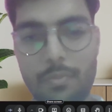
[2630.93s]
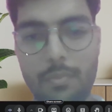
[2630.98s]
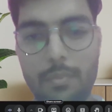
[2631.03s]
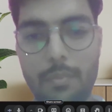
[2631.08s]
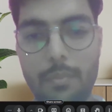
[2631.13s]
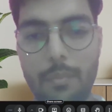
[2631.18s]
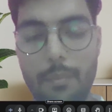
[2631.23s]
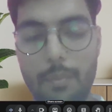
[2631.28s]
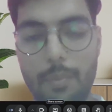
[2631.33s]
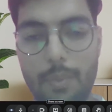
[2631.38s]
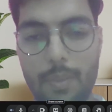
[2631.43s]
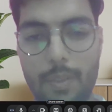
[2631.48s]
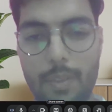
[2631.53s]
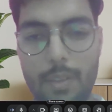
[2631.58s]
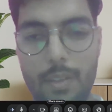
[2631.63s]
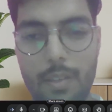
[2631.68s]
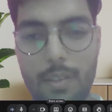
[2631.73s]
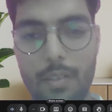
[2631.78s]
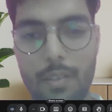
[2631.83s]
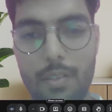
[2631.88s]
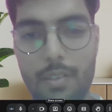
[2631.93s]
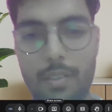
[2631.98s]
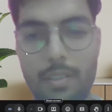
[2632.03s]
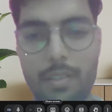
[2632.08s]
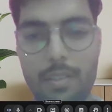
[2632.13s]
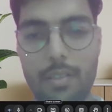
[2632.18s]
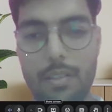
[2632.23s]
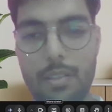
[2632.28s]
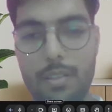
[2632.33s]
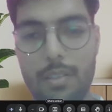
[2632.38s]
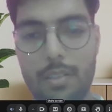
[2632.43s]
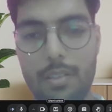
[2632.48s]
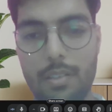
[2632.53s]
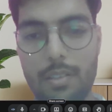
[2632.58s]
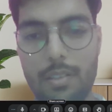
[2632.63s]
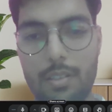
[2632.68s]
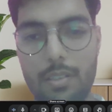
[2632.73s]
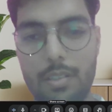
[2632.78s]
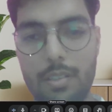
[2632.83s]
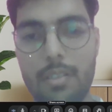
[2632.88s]
doesn't have dependency, we can run it
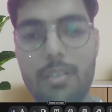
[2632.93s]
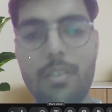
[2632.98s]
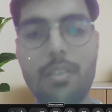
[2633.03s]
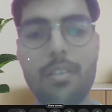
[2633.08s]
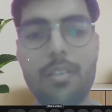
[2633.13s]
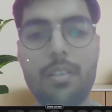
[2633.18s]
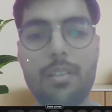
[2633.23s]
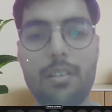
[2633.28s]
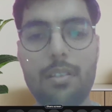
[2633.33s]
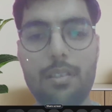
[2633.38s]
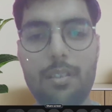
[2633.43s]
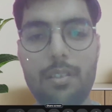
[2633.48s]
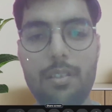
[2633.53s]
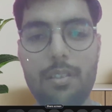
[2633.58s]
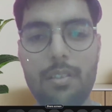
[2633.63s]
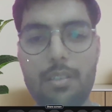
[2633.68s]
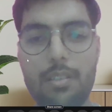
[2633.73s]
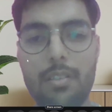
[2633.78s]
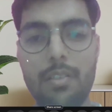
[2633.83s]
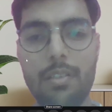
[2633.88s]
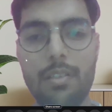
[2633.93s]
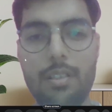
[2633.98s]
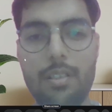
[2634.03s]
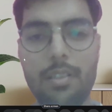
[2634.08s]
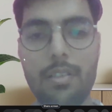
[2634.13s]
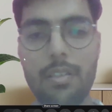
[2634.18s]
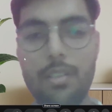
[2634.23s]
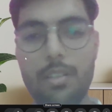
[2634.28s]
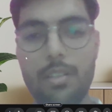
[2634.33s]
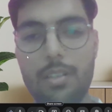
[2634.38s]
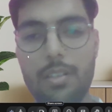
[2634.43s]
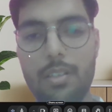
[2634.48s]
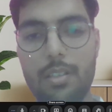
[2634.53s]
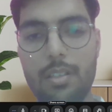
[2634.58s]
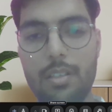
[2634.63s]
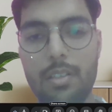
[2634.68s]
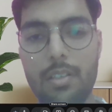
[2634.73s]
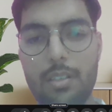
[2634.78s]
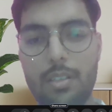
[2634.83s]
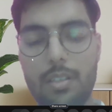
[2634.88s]
parallelly. So that by doing that
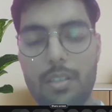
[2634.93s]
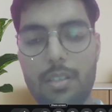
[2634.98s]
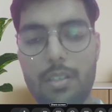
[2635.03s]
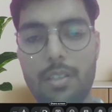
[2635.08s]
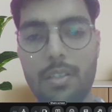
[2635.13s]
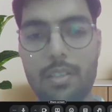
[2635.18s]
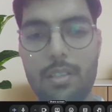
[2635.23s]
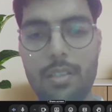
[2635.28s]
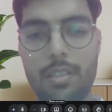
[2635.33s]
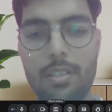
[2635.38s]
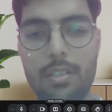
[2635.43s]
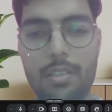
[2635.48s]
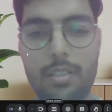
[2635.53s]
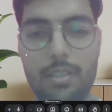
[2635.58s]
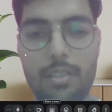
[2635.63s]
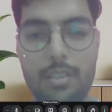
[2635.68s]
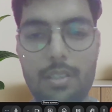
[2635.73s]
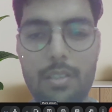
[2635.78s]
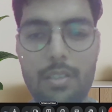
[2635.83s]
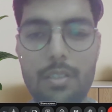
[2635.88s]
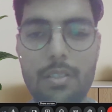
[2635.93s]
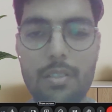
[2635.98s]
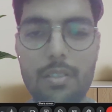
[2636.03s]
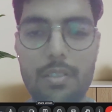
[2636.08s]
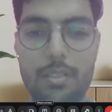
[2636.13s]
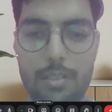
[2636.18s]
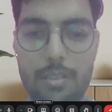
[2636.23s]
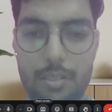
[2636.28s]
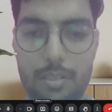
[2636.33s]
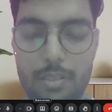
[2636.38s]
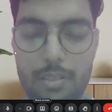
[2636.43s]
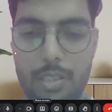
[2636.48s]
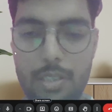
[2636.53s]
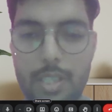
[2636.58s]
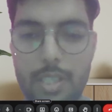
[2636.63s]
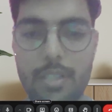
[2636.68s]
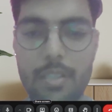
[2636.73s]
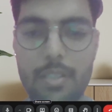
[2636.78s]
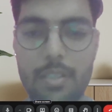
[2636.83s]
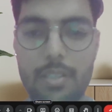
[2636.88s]
itself, we will be saving lots of
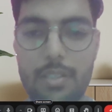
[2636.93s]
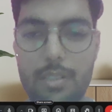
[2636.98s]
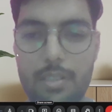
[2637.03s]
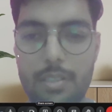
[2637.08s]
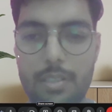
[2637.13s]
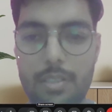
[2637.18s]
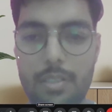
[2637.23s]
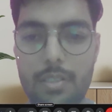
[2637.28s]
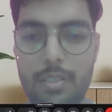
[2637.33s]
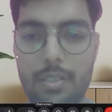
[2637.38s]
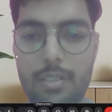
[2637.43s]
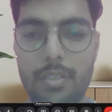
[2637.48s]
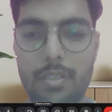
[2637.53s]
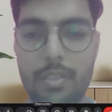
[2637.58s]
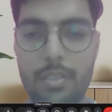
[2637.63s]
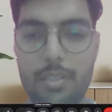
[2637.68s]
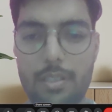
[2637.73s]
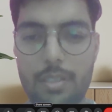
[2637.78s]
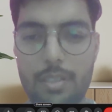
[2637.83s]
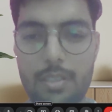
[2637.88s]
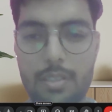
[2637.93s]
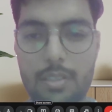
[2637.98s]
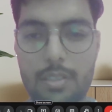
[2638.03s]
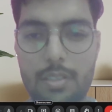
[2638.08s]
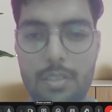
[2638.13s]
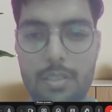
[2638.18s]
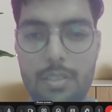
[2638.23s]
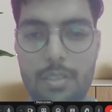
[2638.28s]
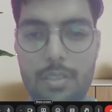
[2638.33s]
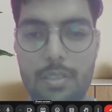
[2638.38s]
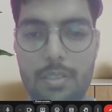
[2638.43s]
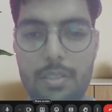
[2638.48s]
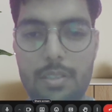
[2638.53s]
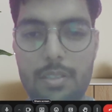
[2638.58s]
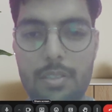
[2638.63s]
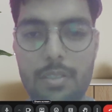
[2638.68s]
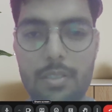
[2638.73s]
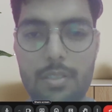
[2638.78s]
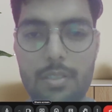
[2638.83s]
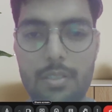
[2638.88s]
time as well. Okay.
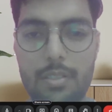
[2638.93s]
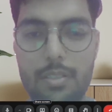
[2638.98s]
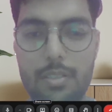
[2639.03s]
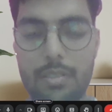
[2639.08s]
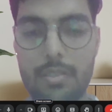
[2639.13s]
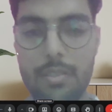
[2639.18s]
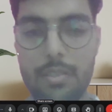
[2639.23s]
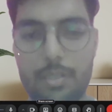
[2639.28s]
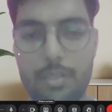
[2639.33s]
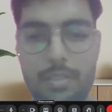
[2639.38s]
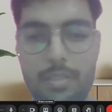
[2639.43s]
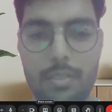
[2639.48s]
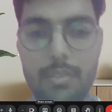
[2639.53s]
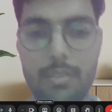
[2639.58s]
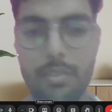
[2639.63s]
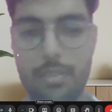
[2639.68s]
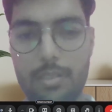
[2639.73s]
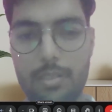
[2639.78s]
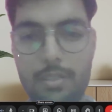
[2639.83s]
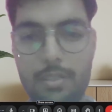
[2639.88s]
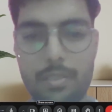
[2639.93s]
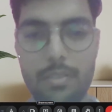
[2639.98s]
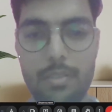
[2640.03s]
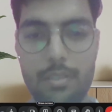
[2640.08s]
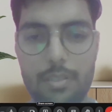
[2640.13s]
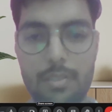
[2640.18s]
Yeah. Hmm.